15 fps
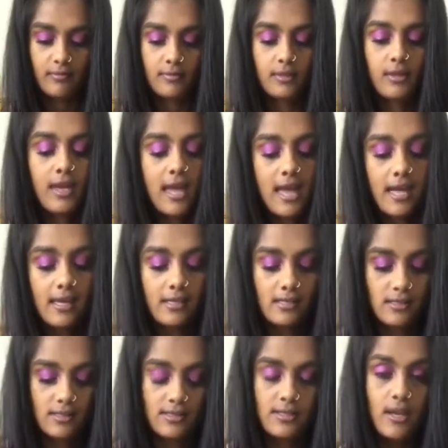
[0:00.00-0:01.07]
Okay,
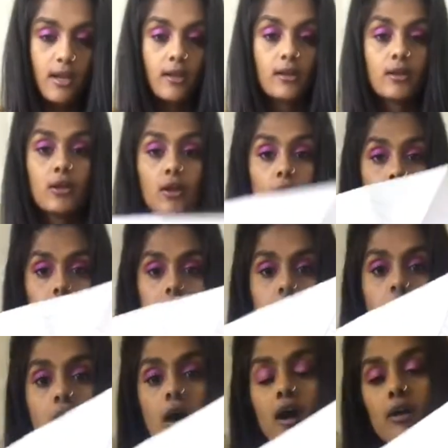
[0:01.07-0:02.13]
so your
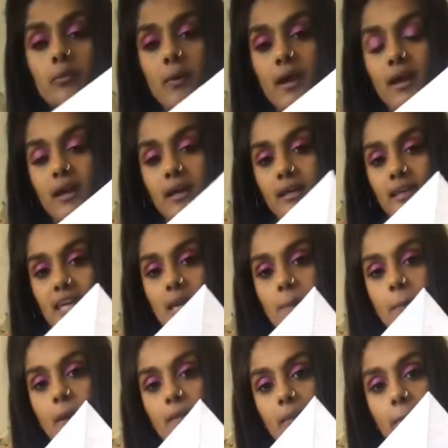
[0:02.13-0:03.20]
artwork, keep
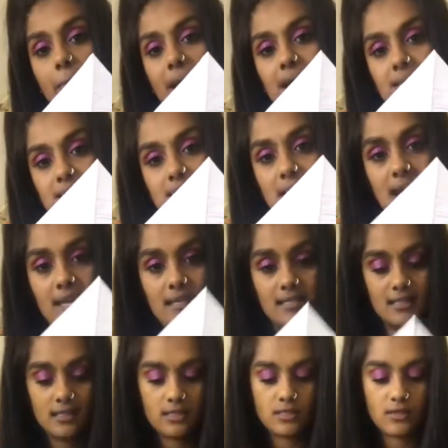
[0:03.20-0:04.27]
on the back side,
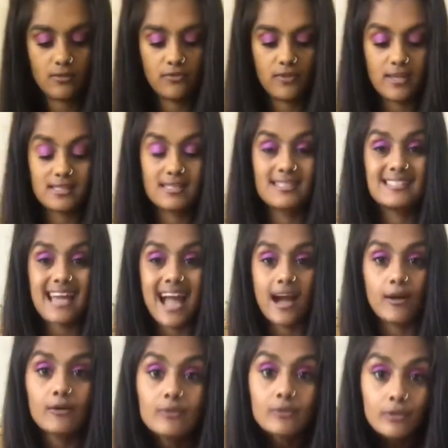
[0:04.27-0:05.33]
so face
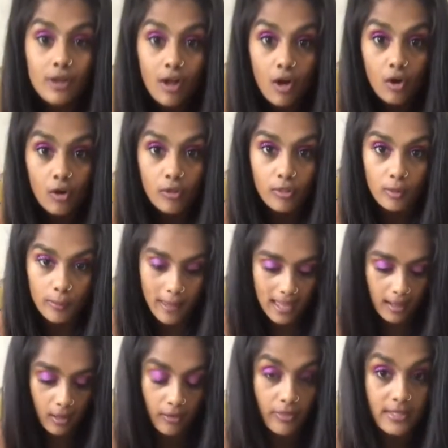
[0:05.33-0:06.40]
down on
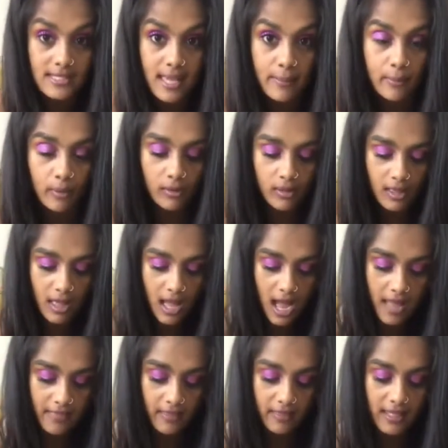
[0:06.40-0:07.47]
the table,
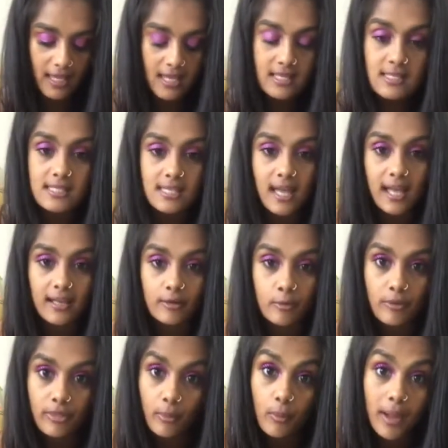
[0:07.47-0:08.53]
and then the inside
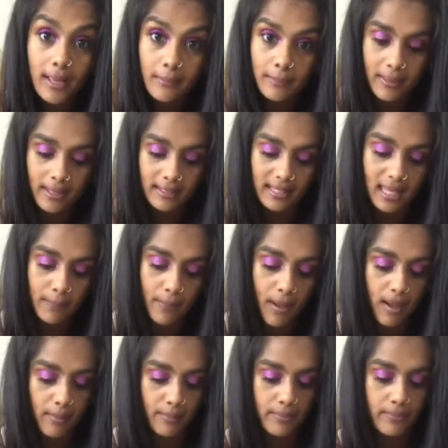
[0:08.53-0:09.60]
with the white bit, keep up.